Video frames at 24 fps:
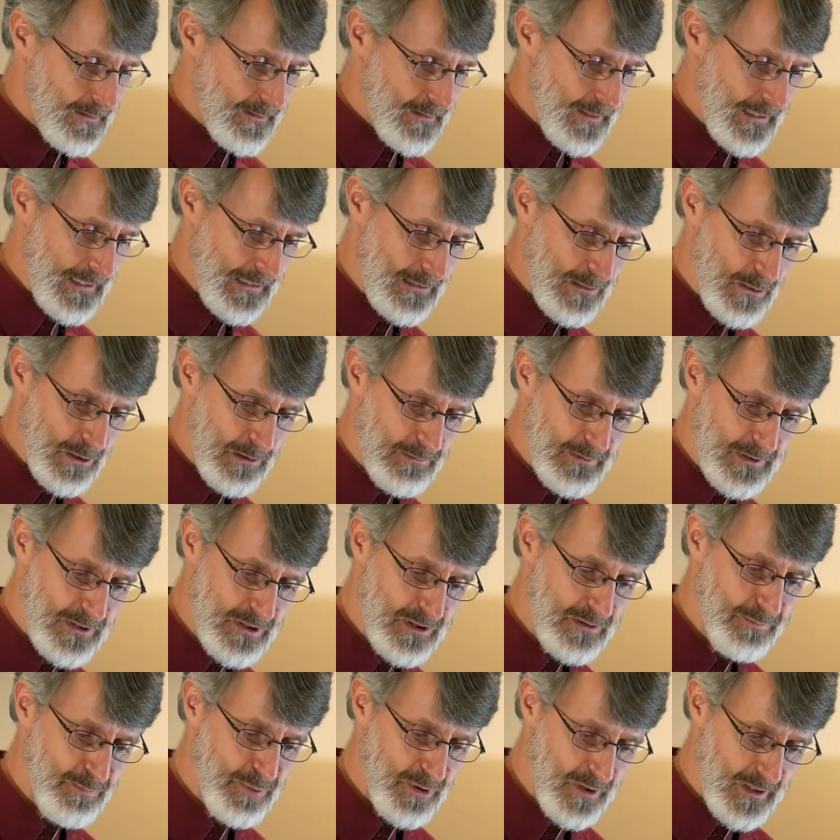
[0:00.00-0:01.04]
And Lord, we
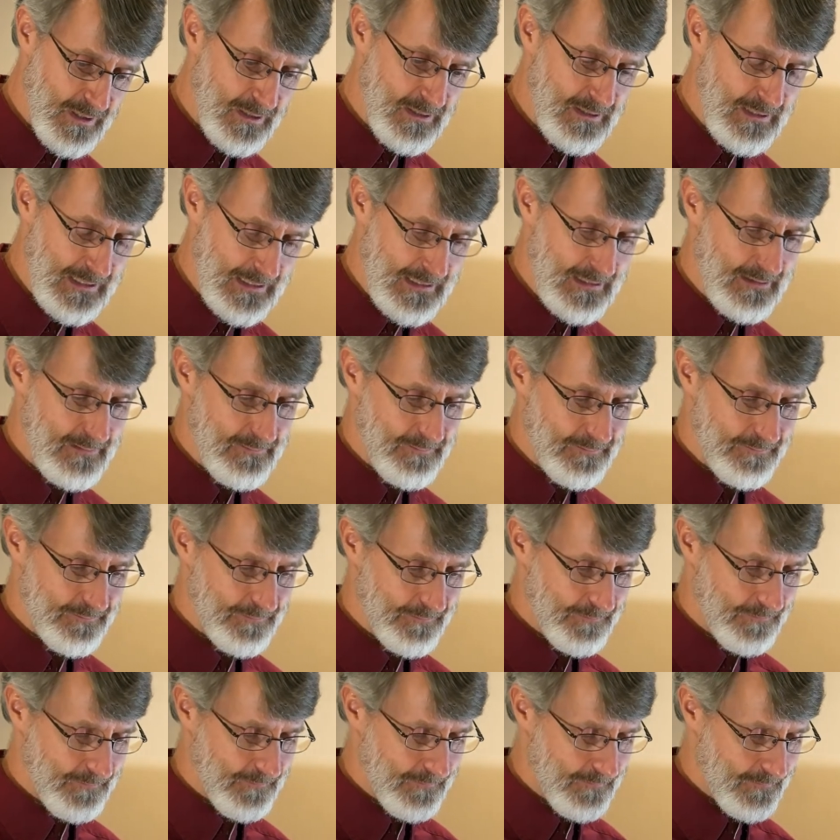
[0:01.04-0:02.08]
just pray again
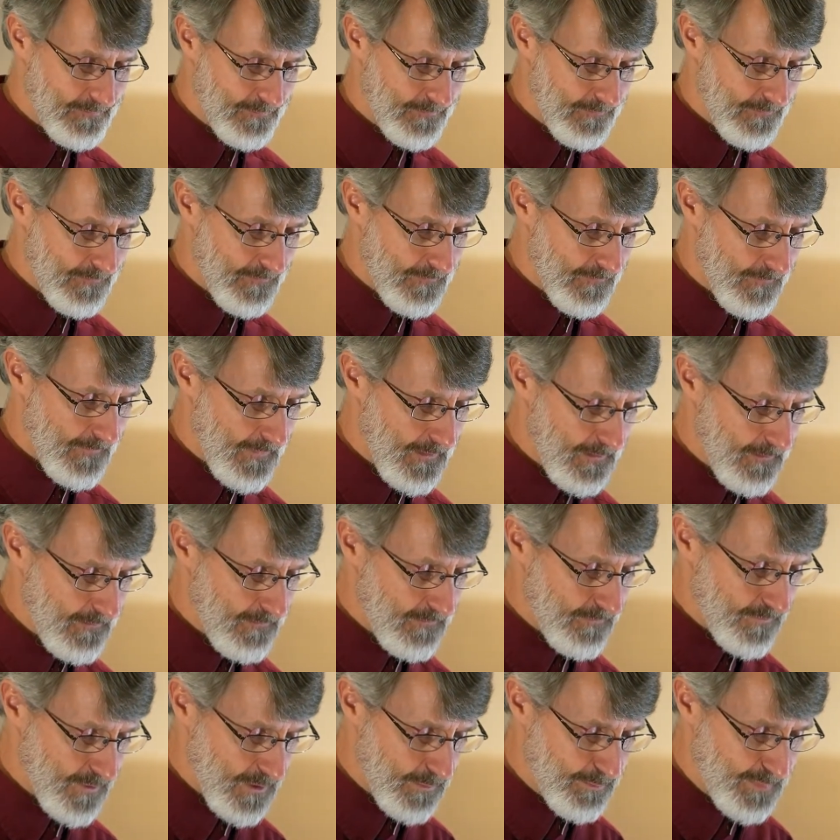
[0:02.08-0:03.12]

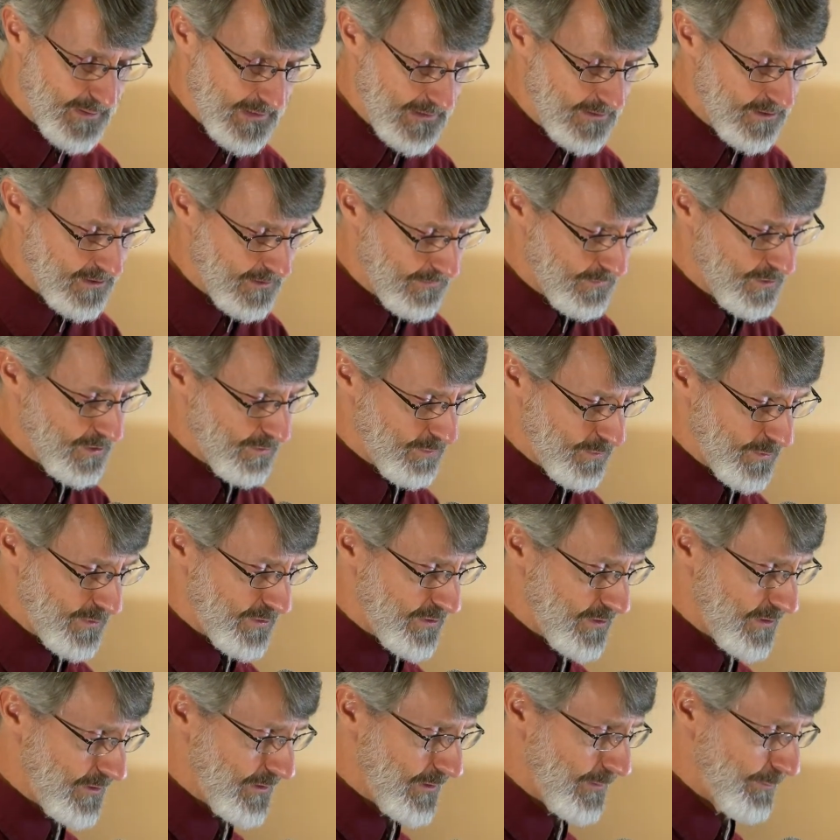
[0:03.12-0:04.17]
for the peace of
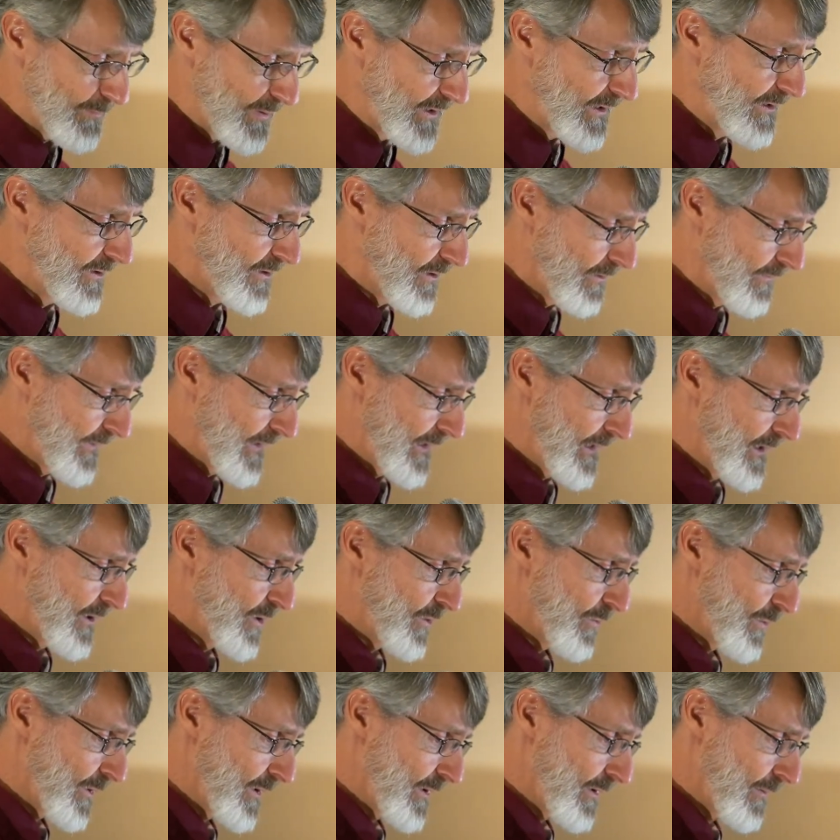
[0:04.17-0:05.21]
Jerusalem, the peace of
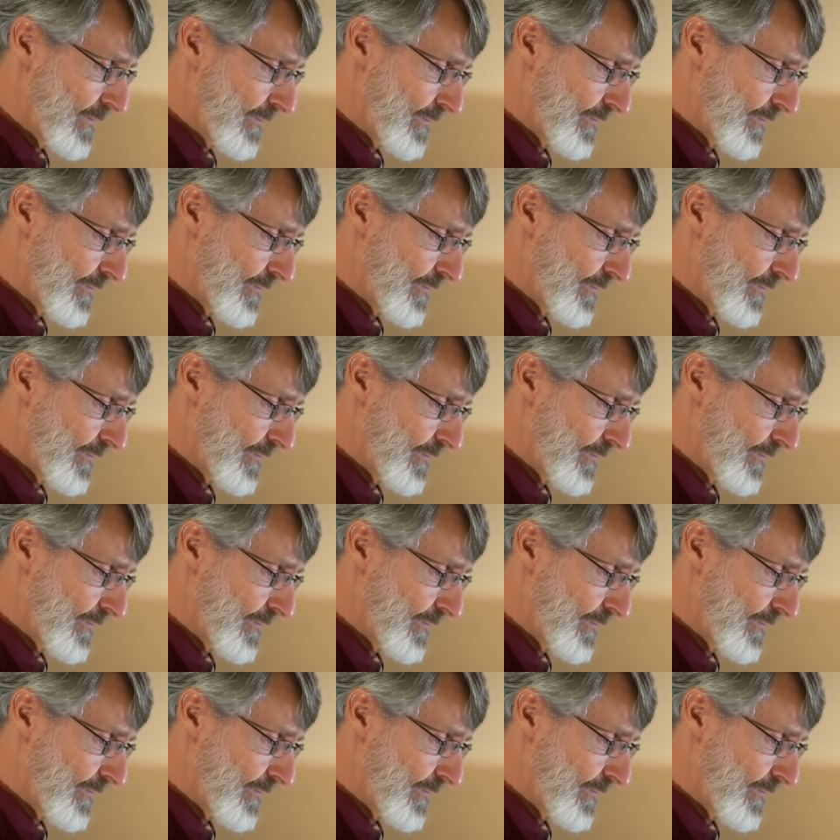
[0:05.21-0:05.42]
Israel.